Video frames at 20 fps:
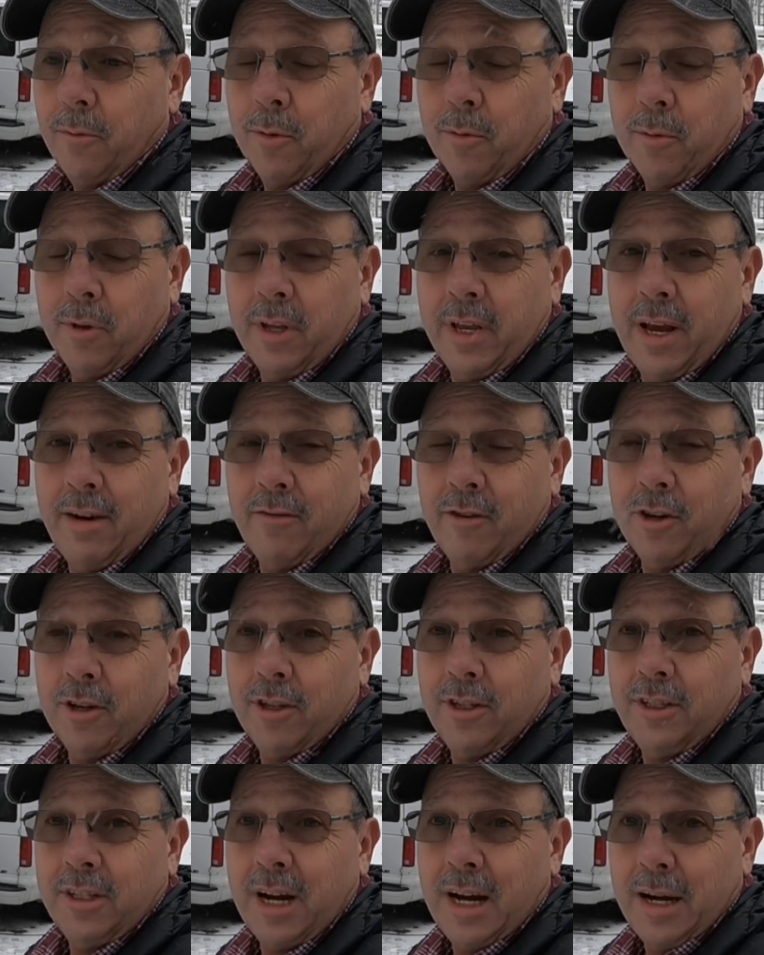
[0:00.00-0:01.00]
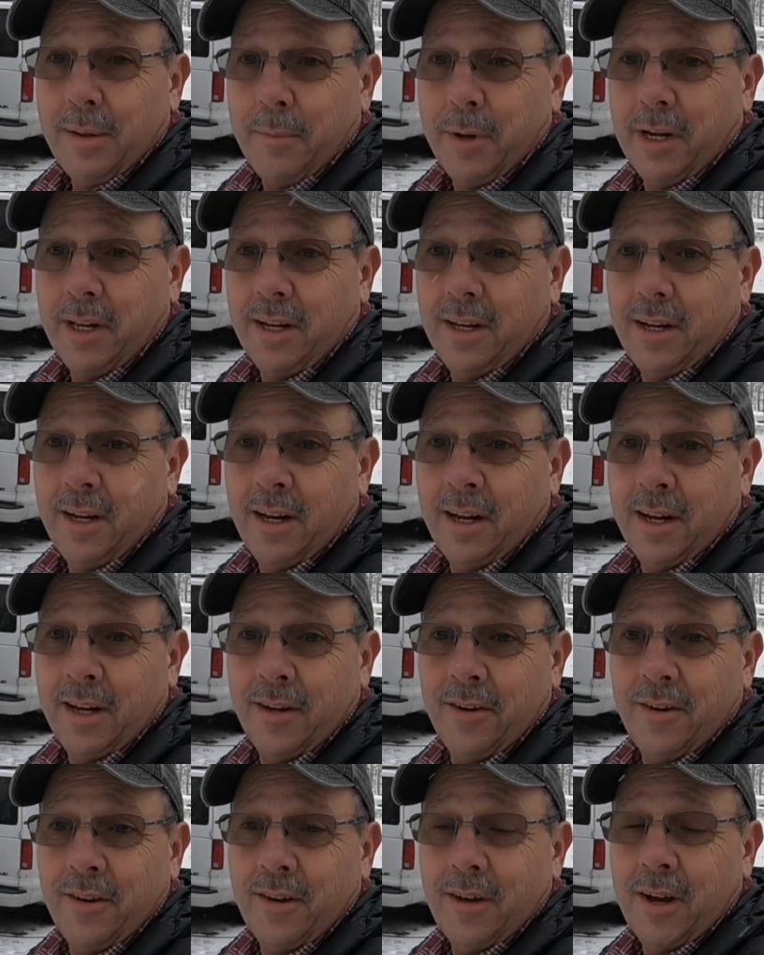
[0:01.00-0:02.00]
really having a good time in it,
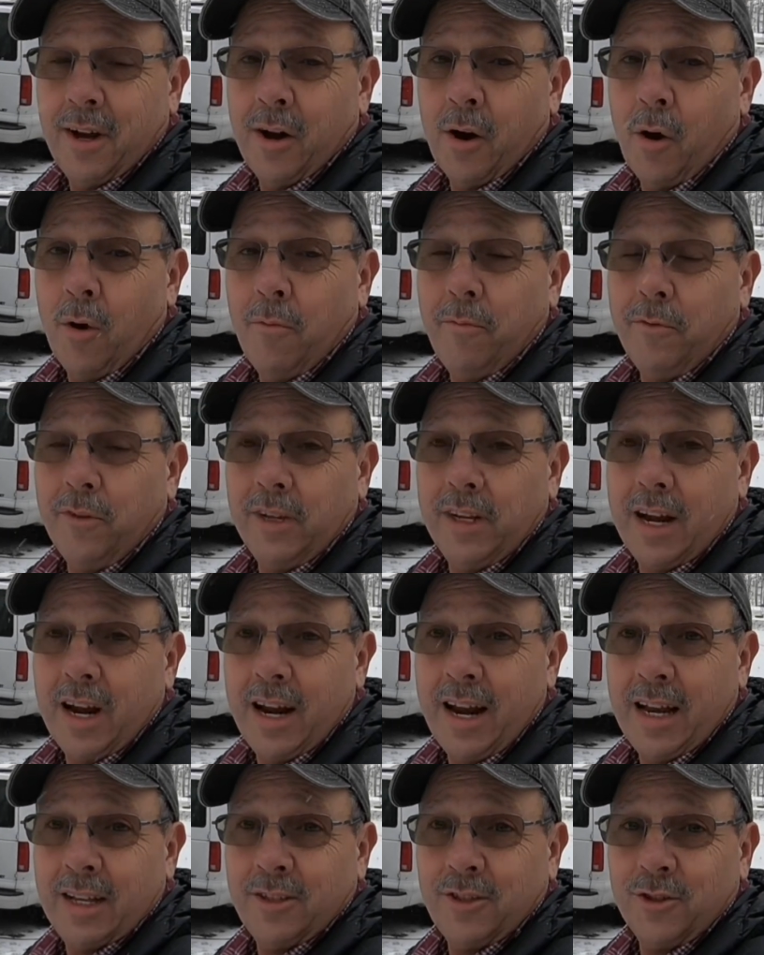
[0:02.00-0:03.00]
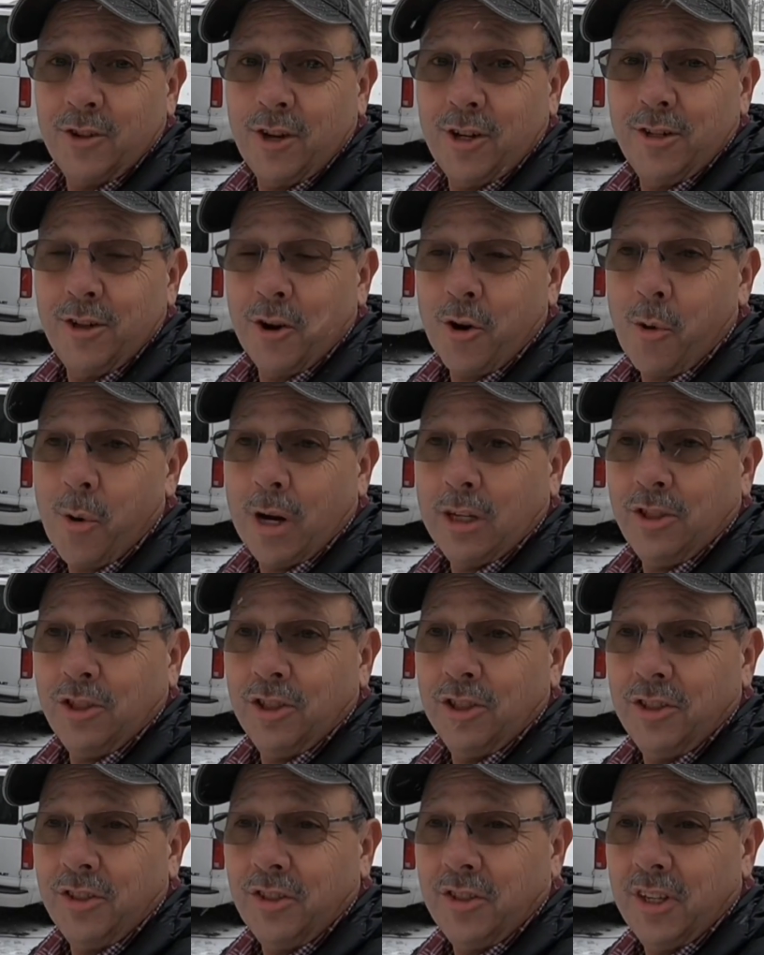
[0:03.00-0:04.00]
and hopefully I answered all your
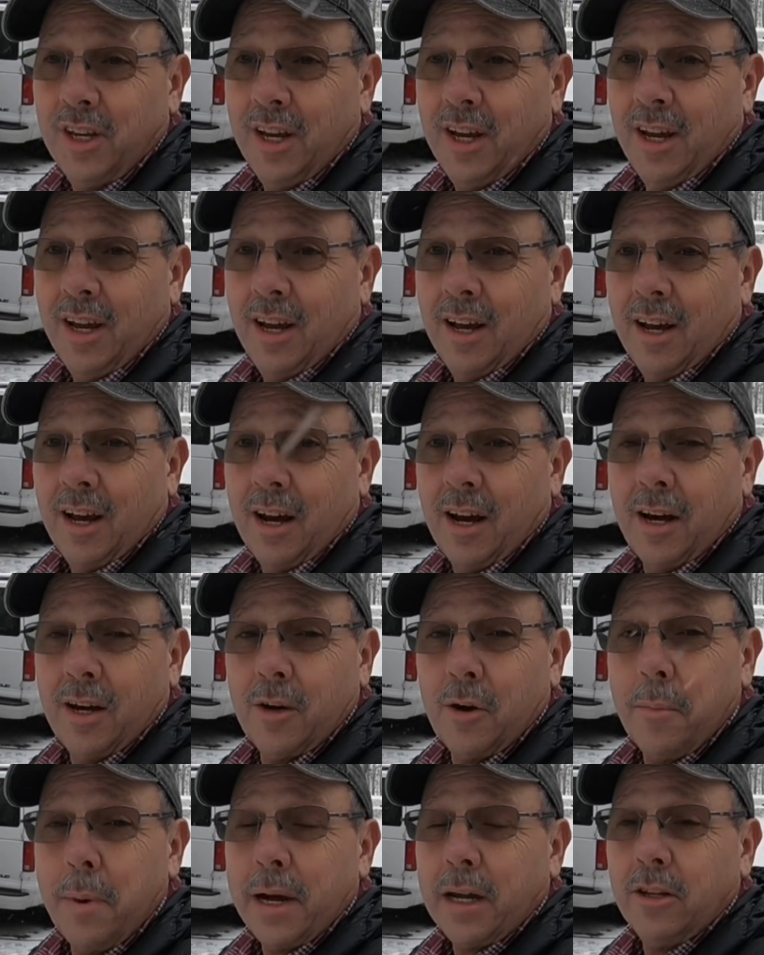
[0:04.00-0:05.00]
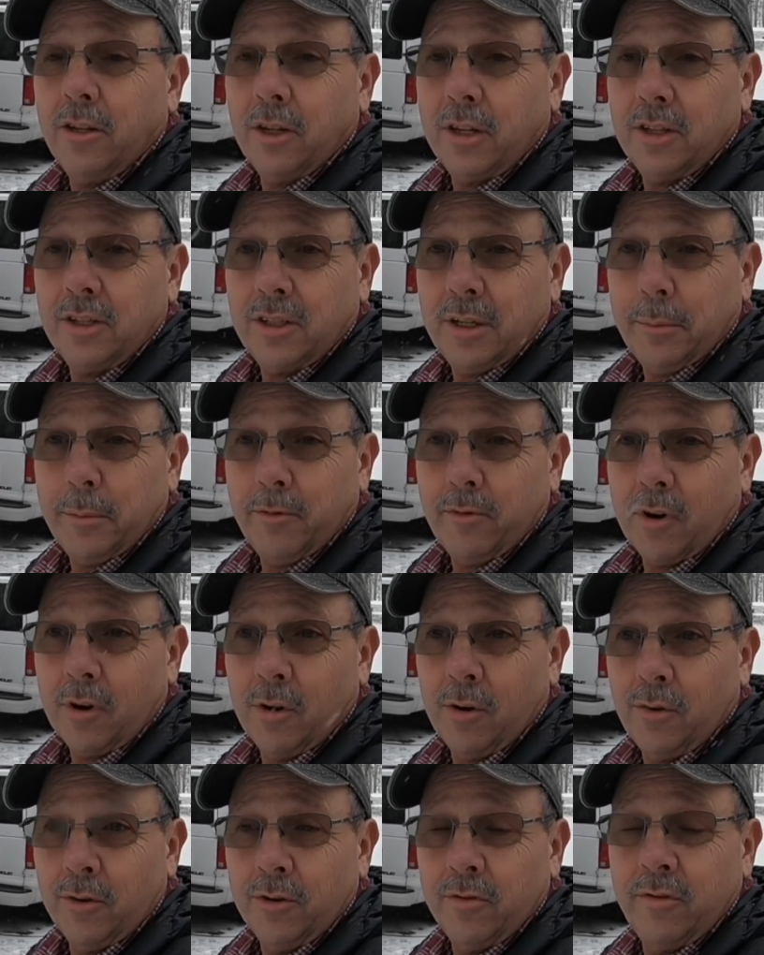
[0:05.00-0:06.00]
questions. Go back and look at some of our
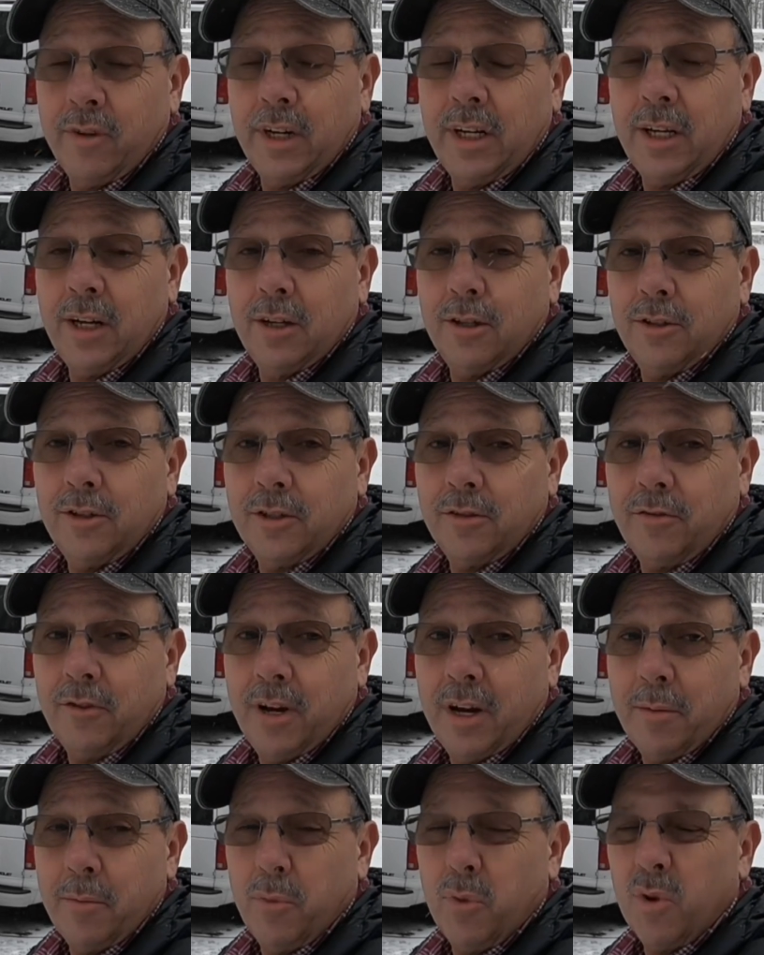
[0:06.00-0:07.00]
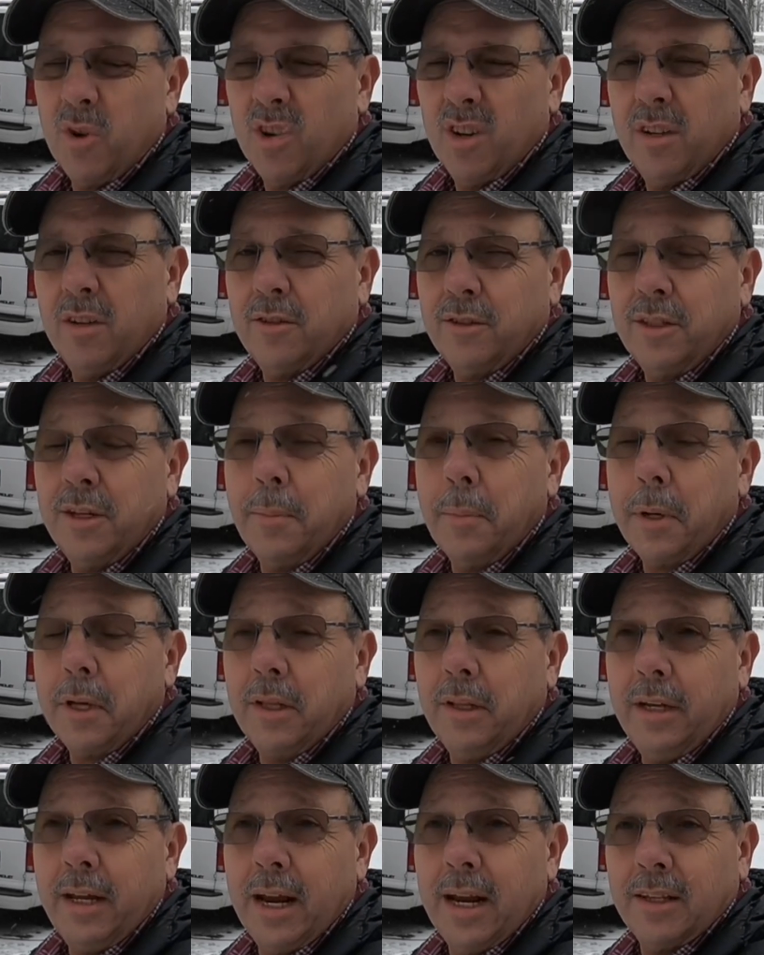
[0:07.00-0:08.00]
older videos if you have more. They're
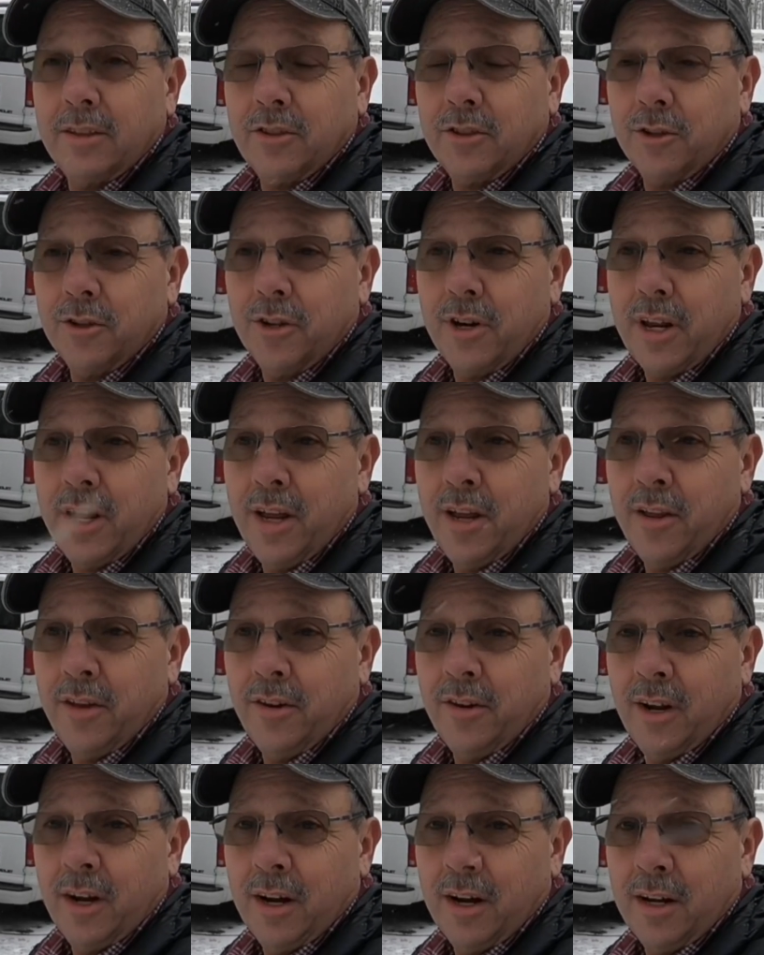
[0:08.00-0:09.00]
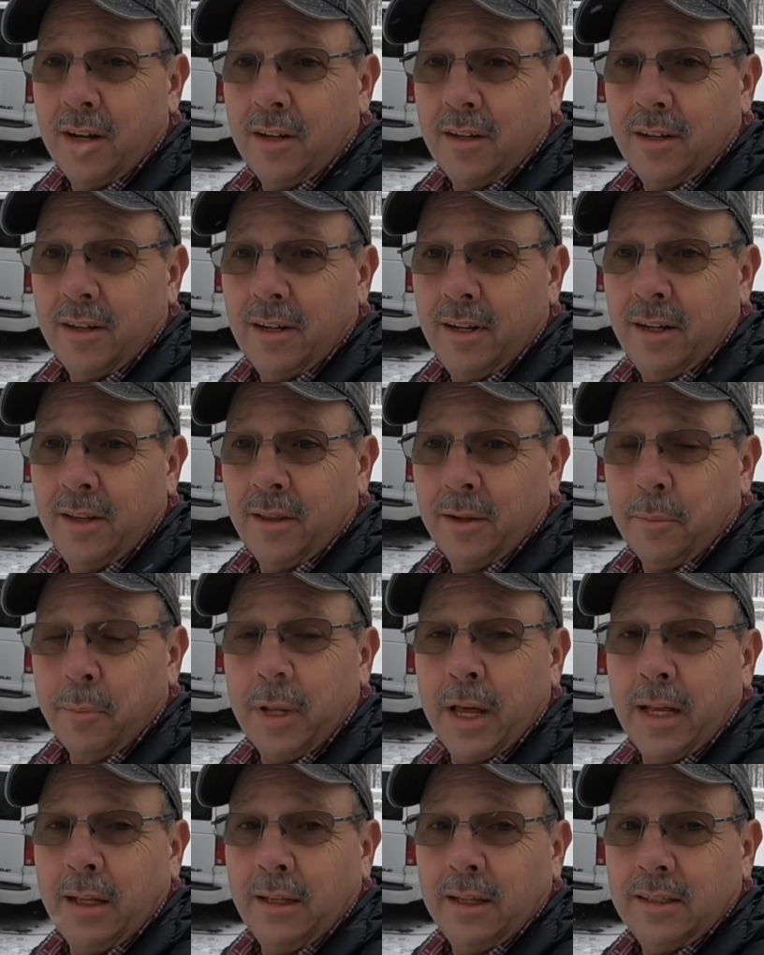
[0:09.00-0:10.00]
typically answered in the
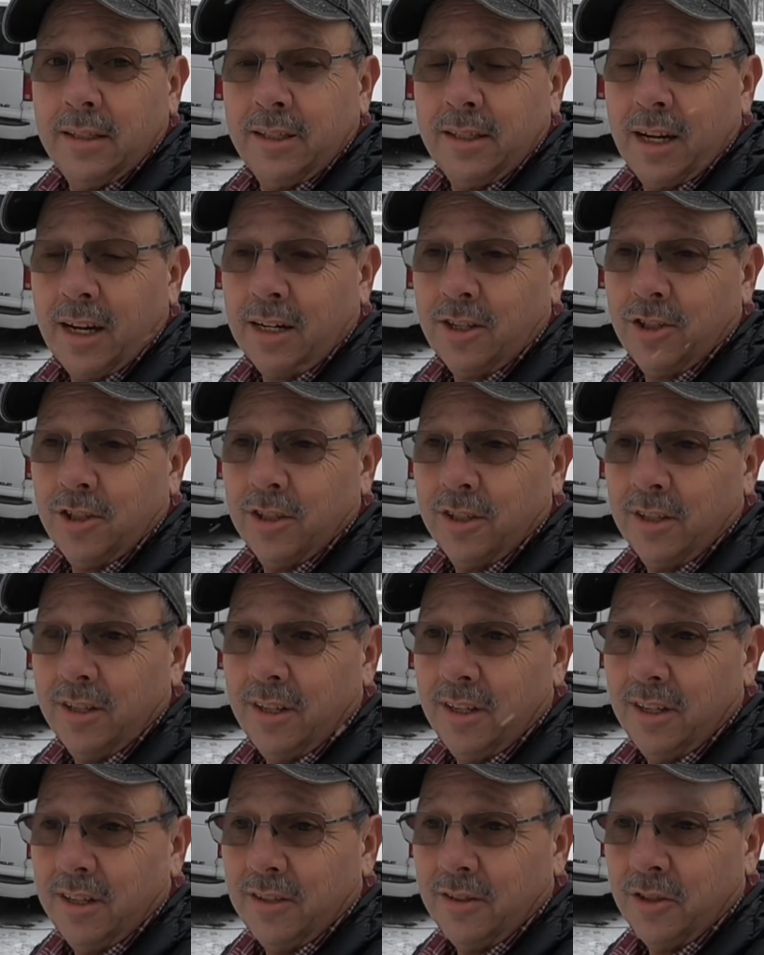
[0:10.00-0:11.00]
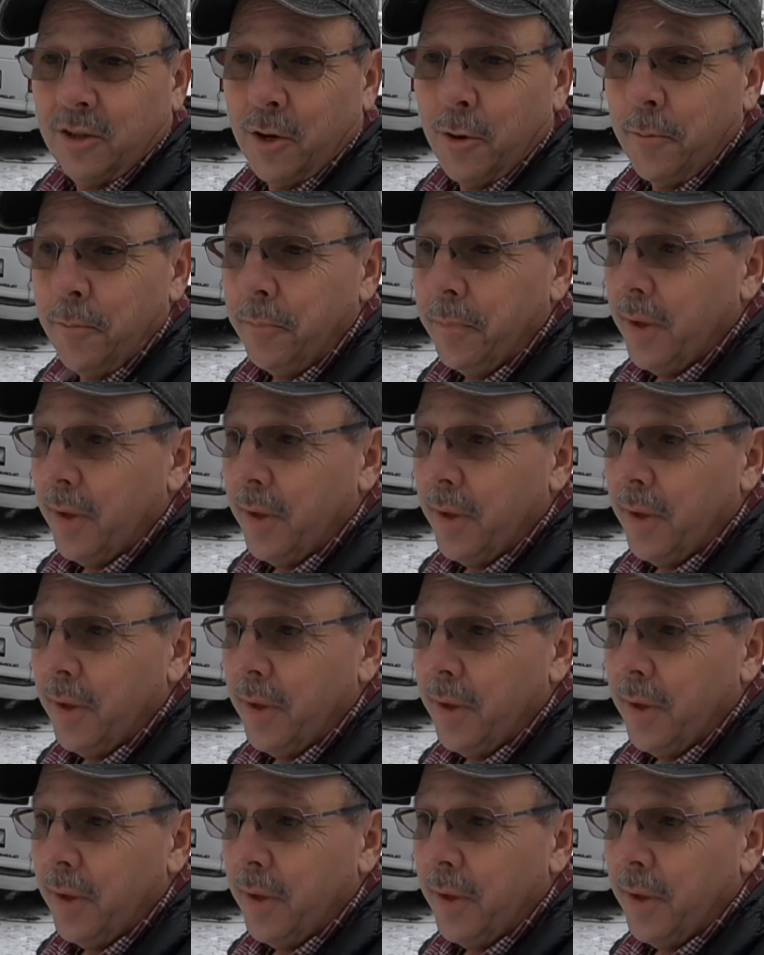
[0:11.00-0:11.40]
playlist section. So